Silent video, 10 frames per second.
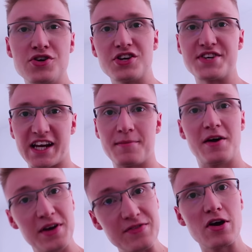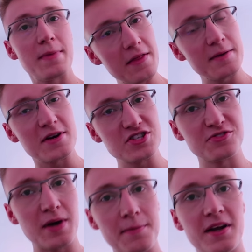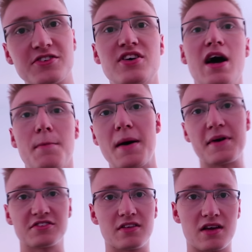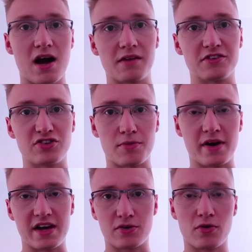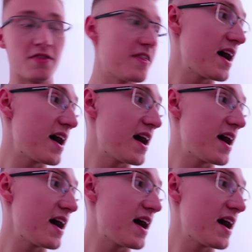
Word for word: You can check out my review about the budget smart plugs by pressing the card on the top right hand corner